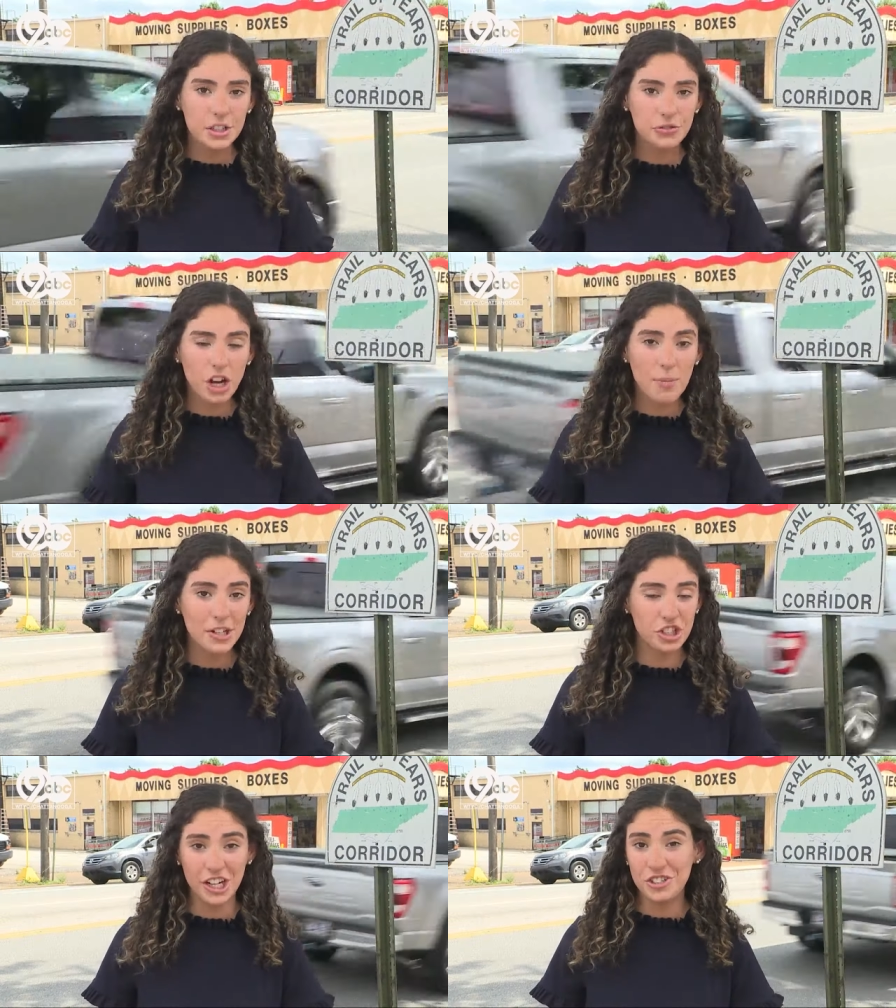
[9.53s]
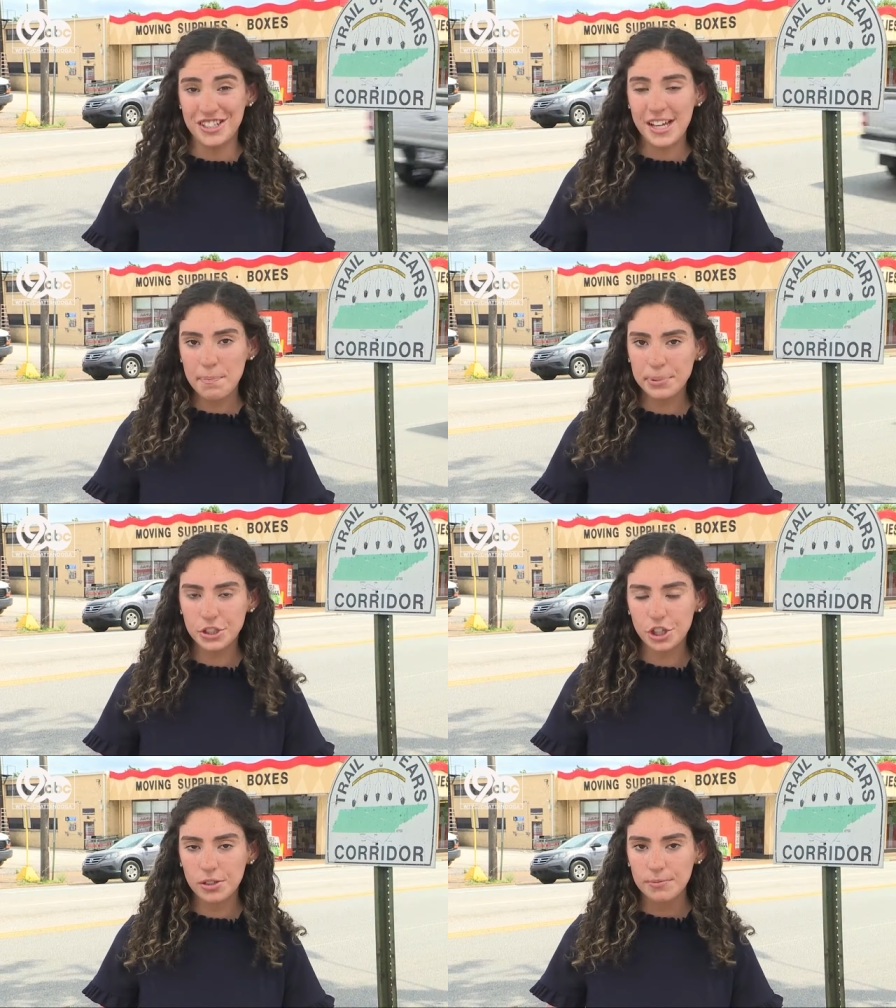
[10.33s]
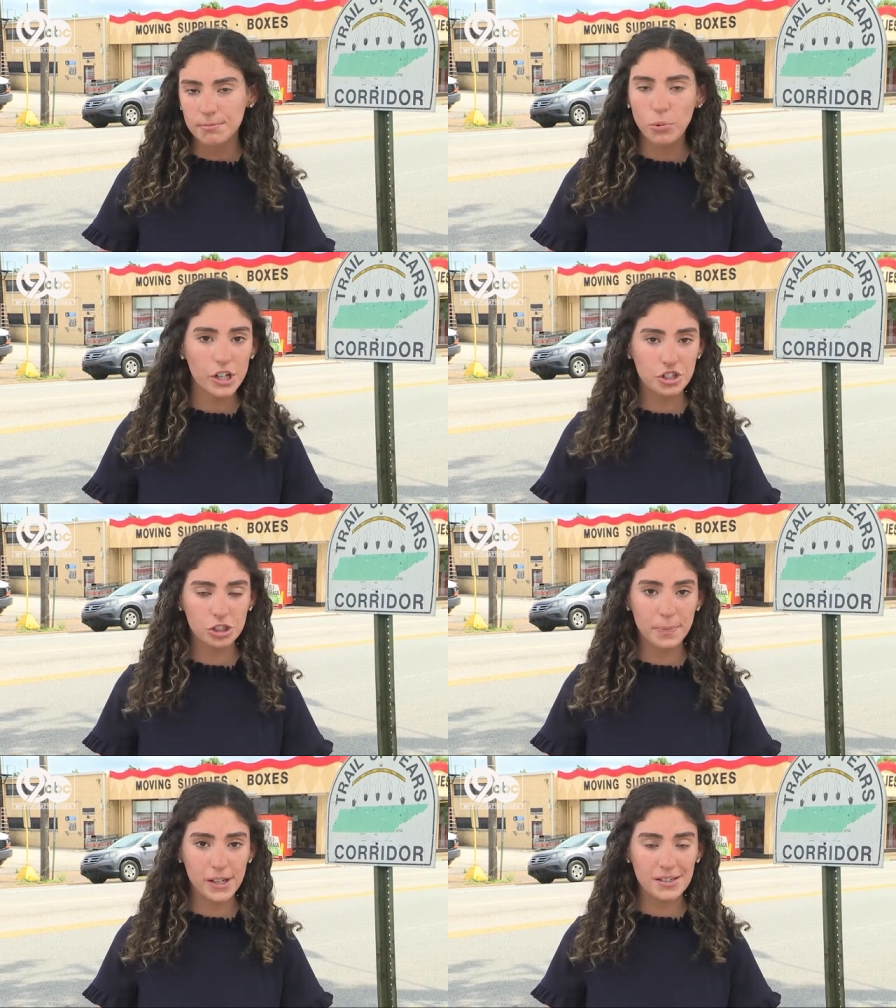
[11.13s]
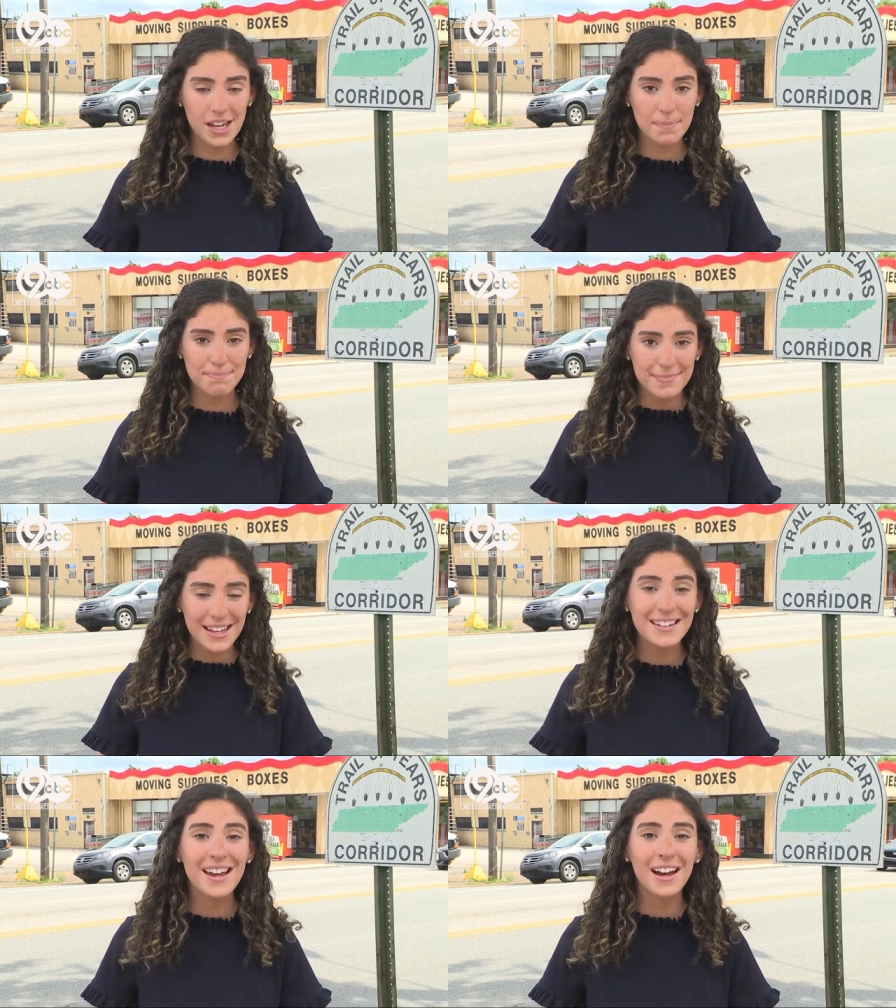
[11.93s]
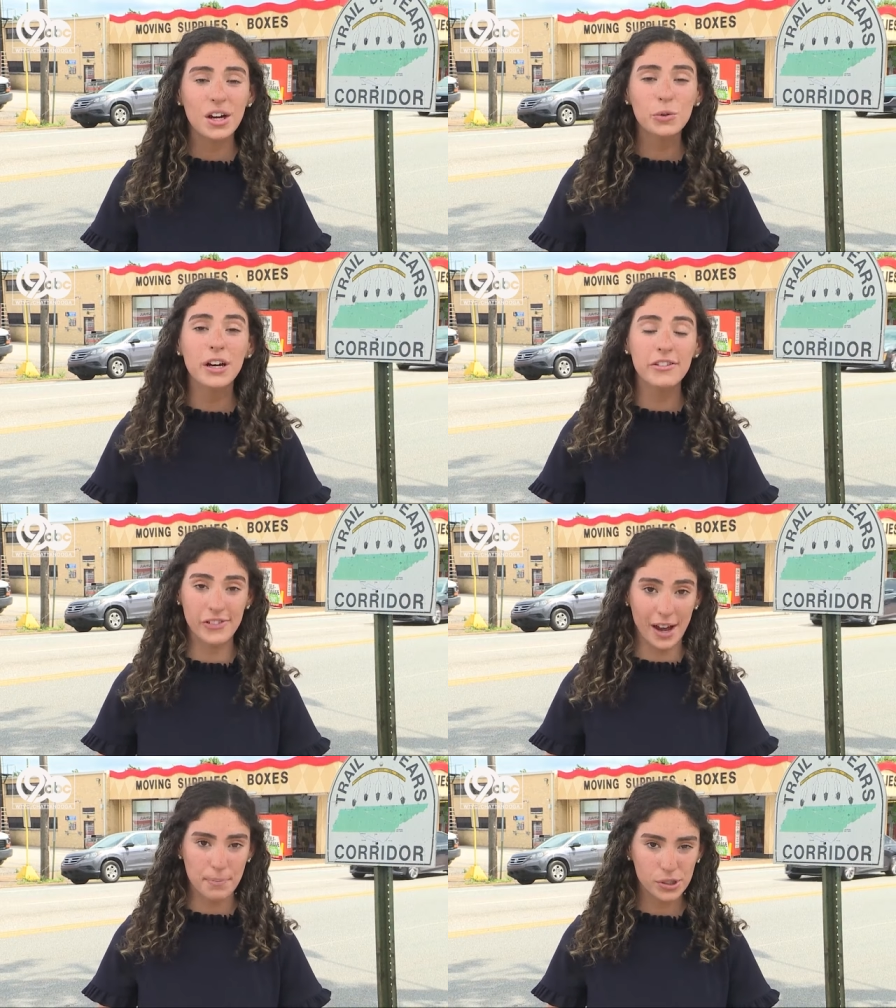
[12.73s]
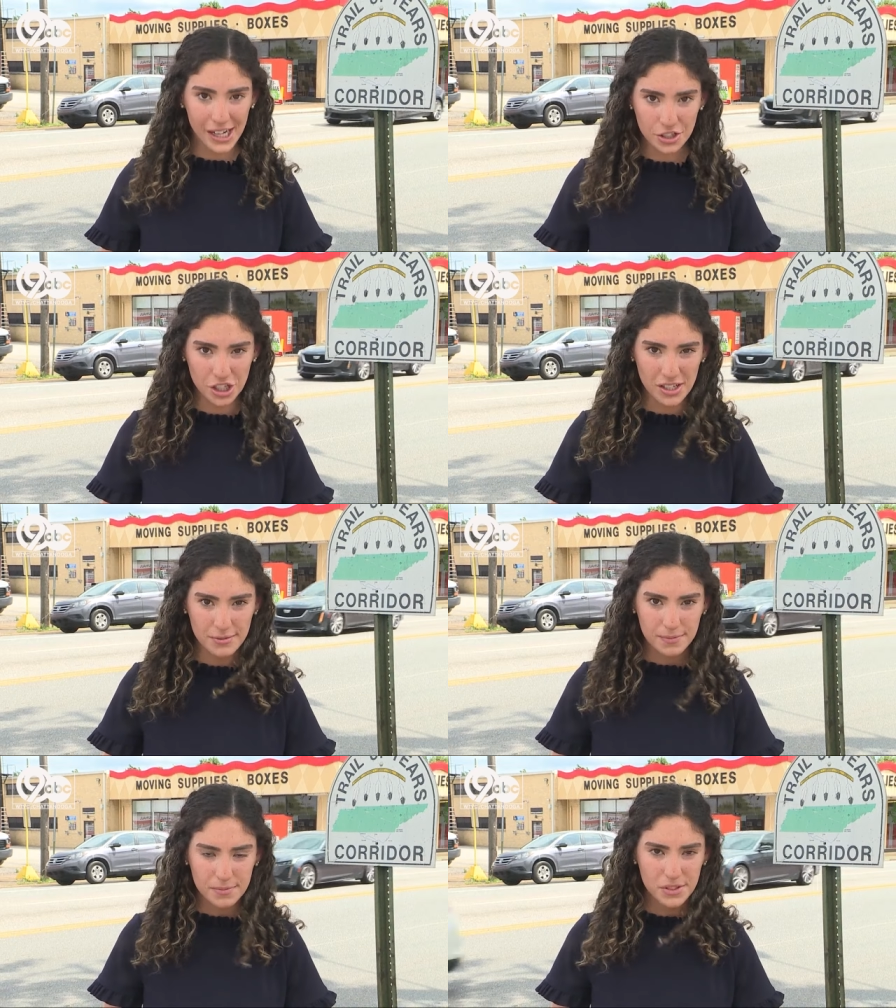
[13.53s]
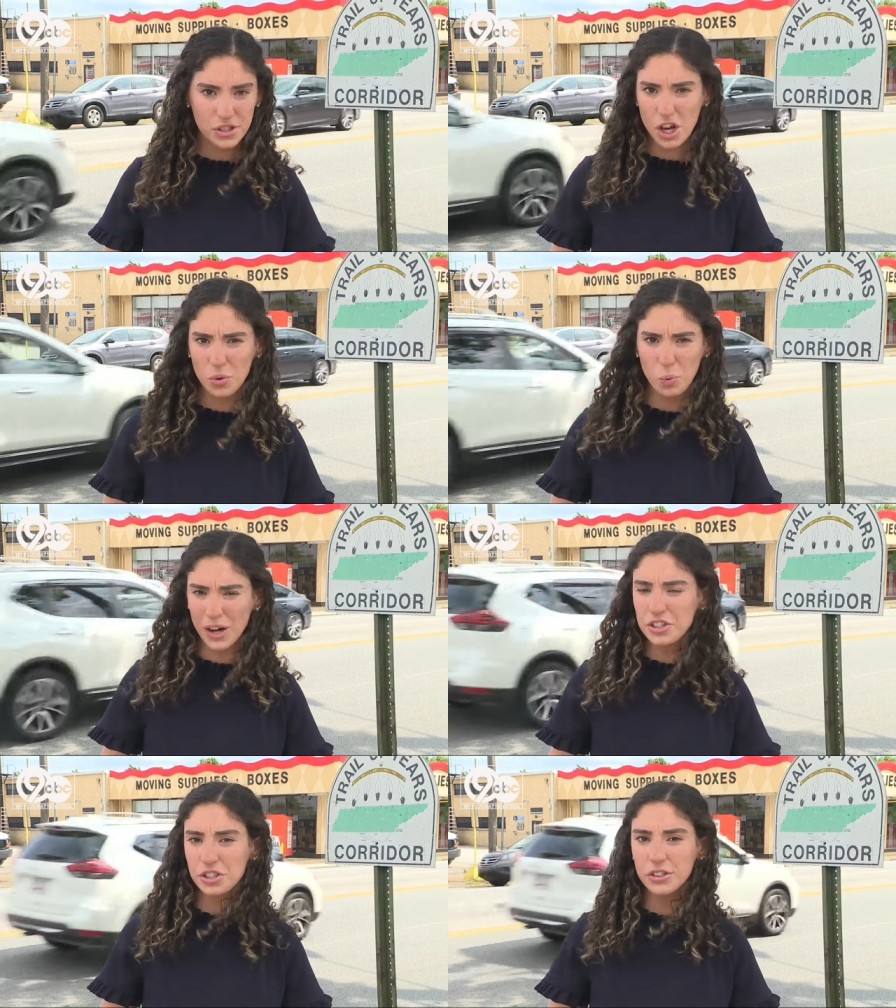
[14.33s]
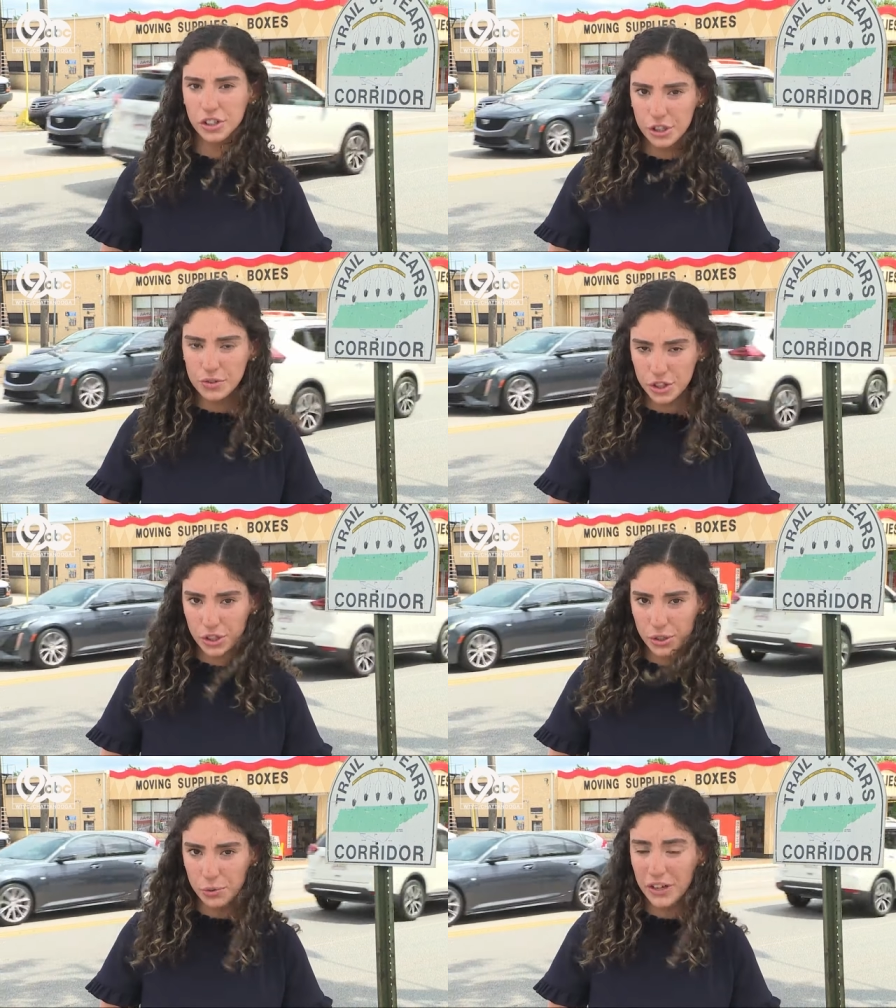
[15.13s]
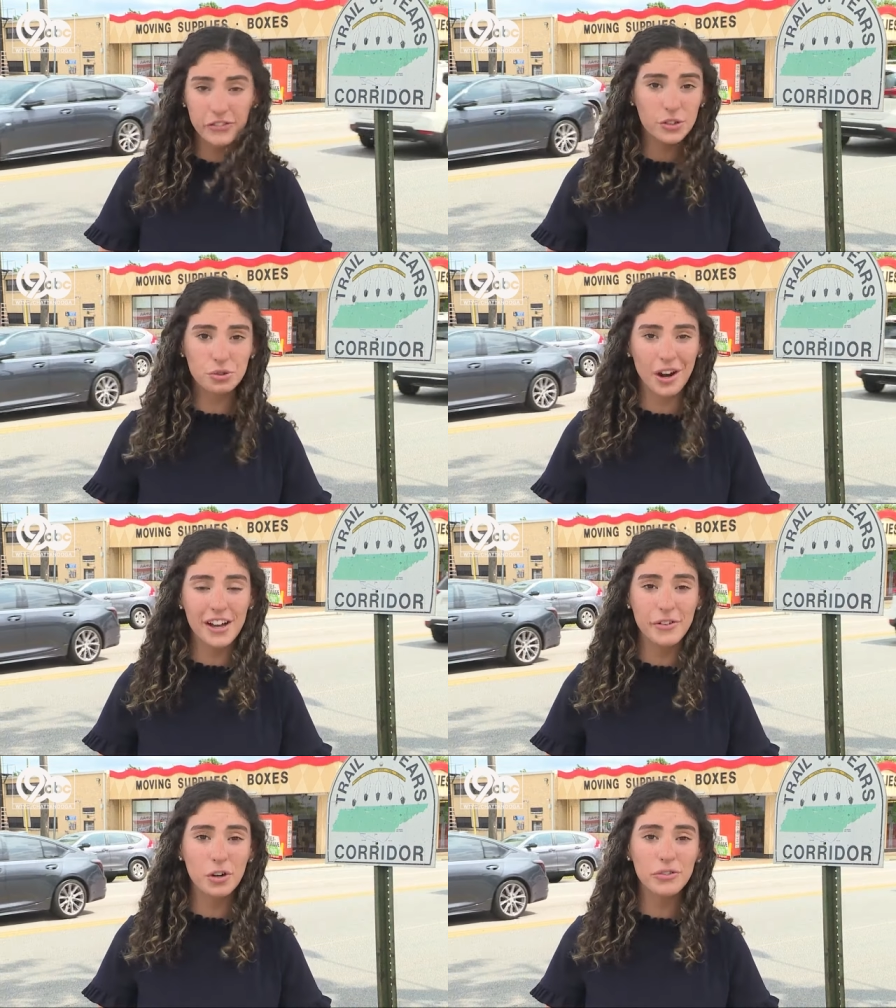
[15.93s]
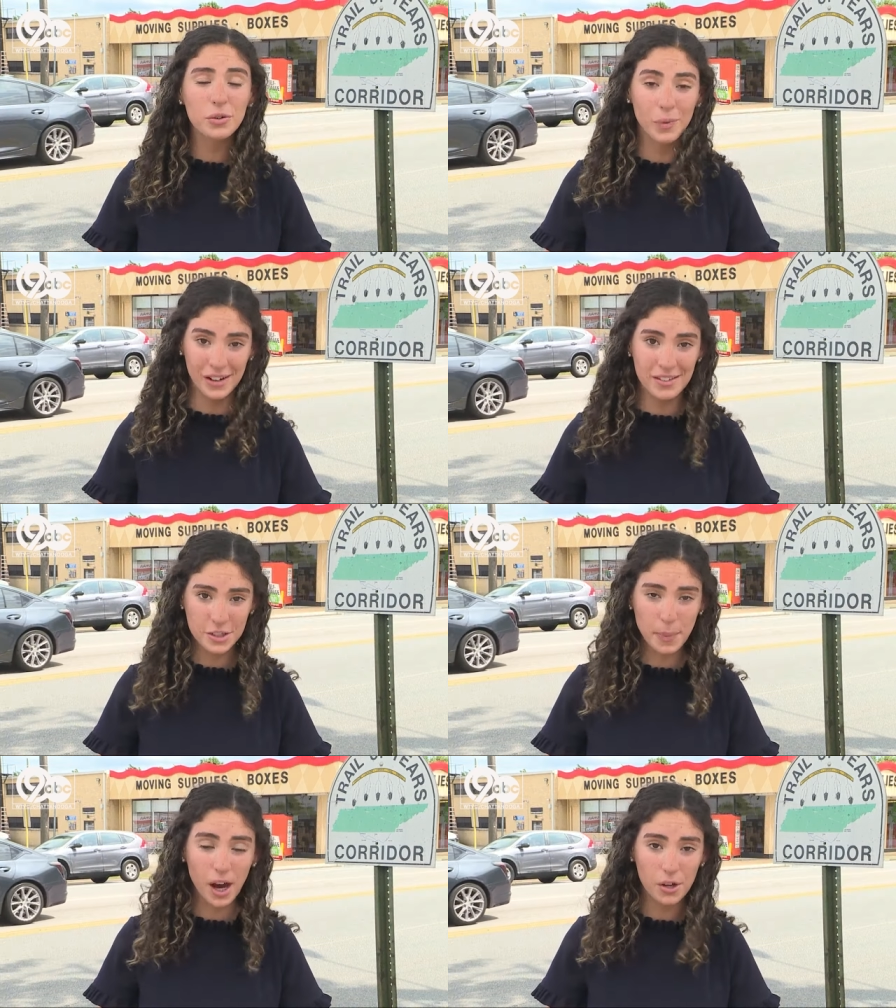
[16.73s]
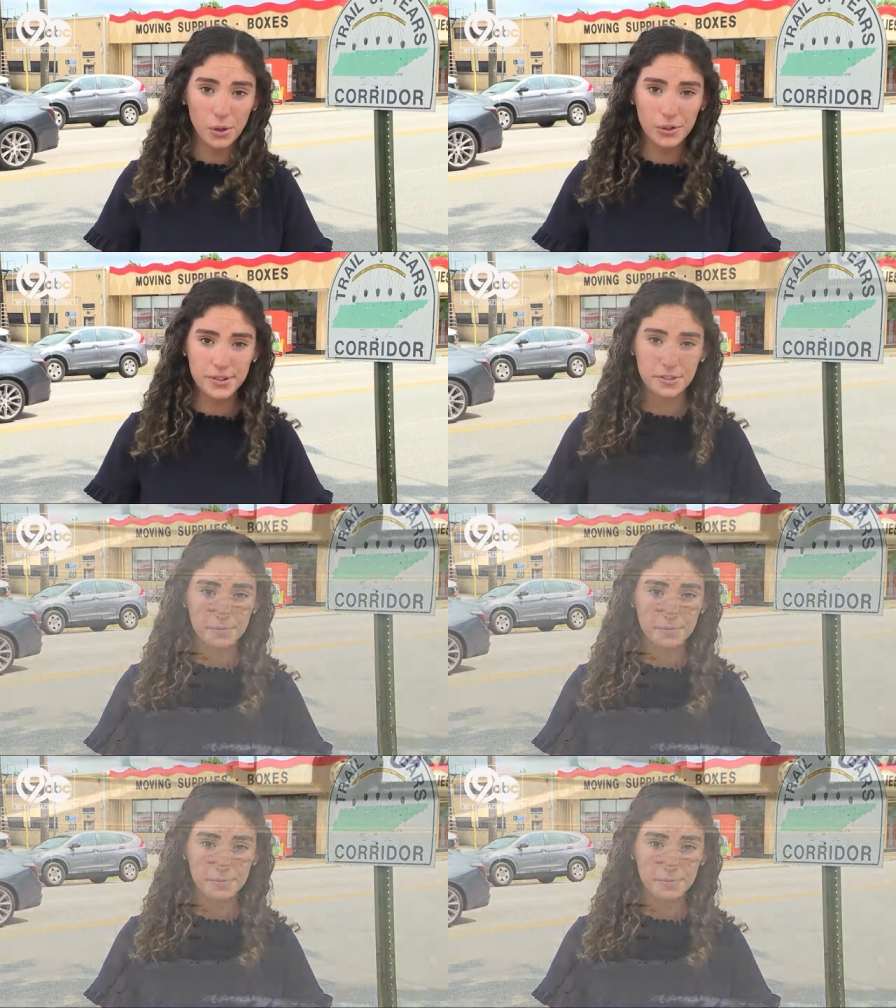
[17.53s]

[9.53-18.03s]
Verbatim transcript: is from a change in temperature, moisture buildup, and now evaporation. So, what should you do if you drive over one of these potholes?